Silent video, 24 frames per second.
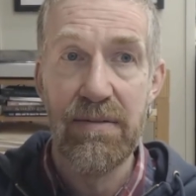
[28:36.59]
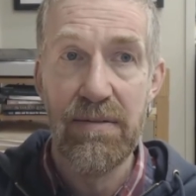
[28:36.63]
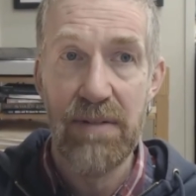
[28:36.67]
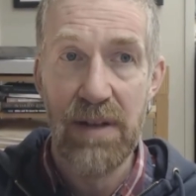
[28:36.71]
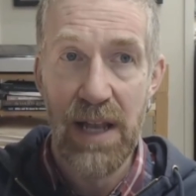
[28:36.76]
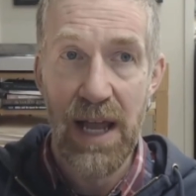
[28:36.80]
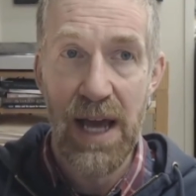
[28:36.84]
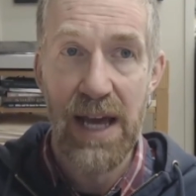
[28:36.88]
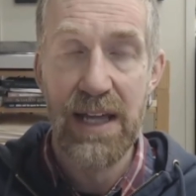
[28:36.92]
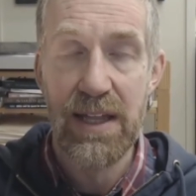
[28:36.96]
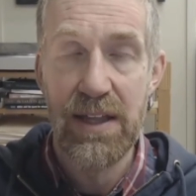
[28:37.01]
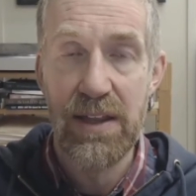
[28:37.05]

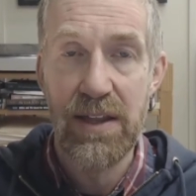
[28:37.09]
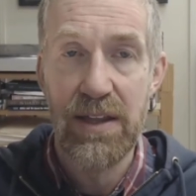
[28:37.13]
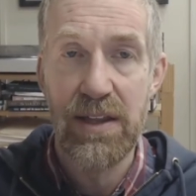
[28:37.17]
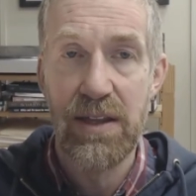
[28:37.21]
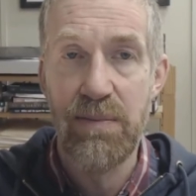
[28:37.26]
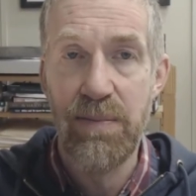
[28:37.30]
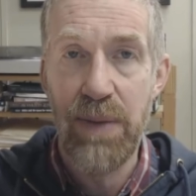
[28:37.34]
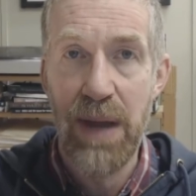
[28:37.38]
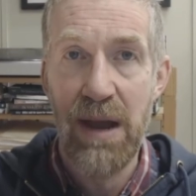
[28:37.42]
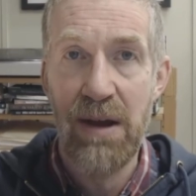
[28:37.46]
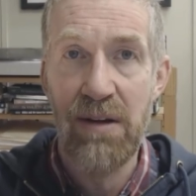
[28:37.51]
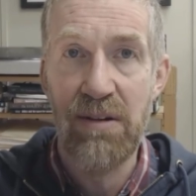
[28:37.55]
like that
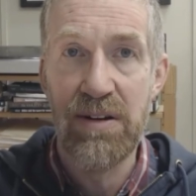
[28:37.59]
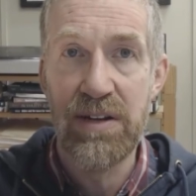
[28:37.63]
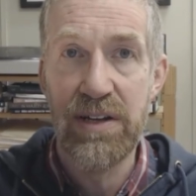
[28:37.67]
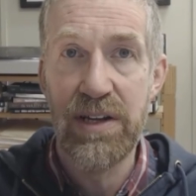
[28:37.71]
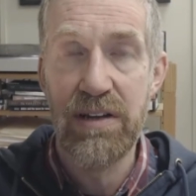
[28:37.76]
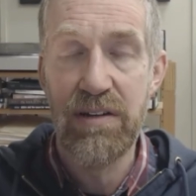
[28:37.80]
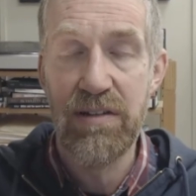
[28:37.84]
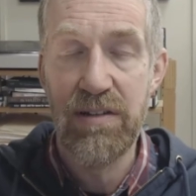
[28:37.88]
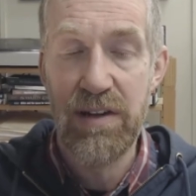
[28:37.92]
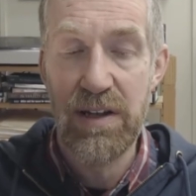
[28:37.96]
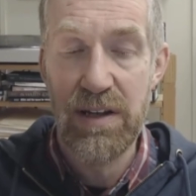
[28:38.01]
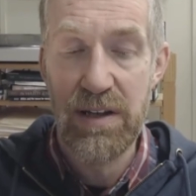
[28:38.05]
the parent
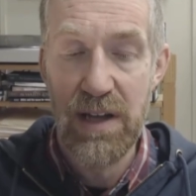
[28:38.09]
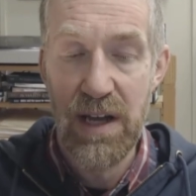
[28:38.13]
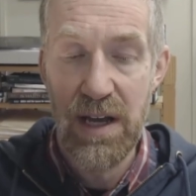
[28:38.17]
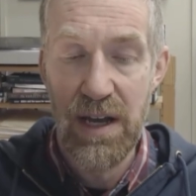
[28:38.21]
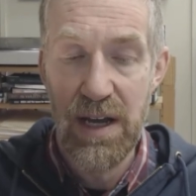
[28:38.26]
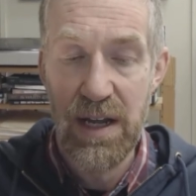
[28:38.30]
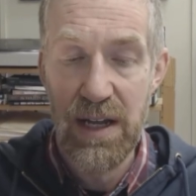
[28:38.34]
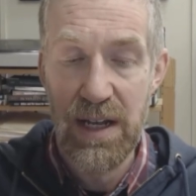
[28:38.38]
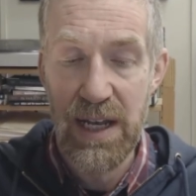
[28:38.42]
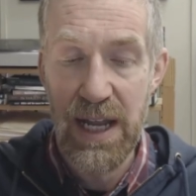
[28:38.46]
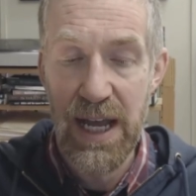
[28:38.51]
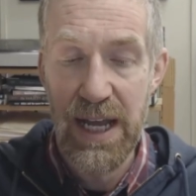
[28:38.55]
is
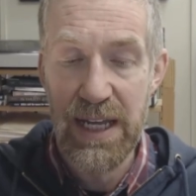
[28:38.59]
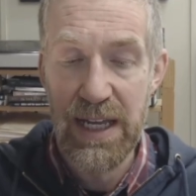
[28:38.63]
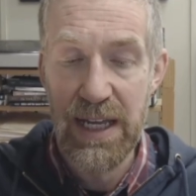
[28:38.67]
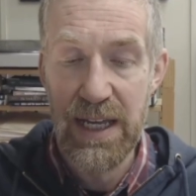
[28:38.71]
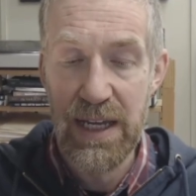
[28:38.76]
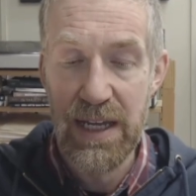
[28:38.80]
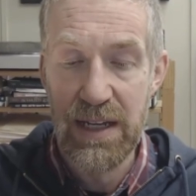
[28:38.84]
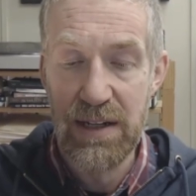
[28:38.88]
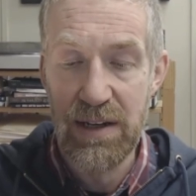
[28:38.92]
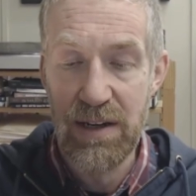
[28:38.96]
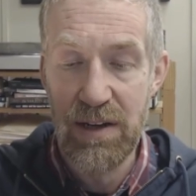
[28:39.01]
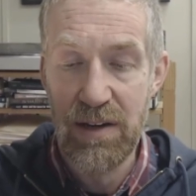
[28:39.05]

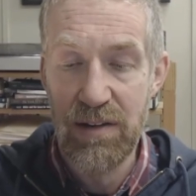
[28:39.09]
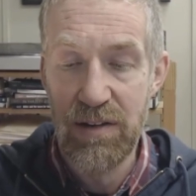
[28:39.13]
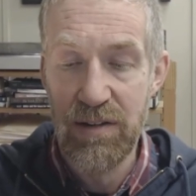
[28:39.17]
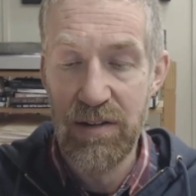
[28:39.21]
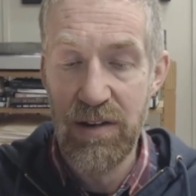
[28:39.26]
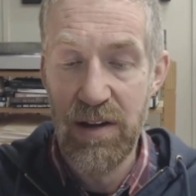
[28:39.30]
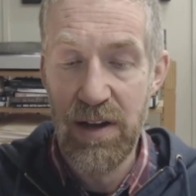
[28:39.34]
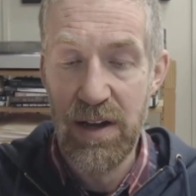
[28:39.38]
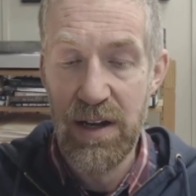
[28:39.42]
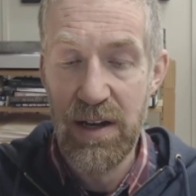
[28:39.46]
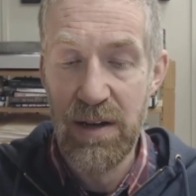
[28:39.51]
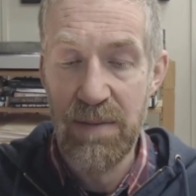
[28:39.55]
lacking in
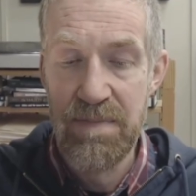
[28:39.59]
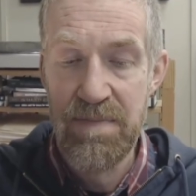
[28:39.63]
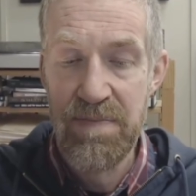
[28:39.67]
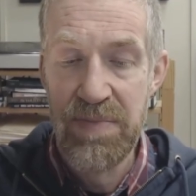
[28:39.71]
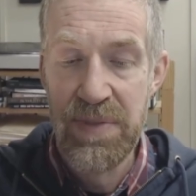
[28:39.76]
concern,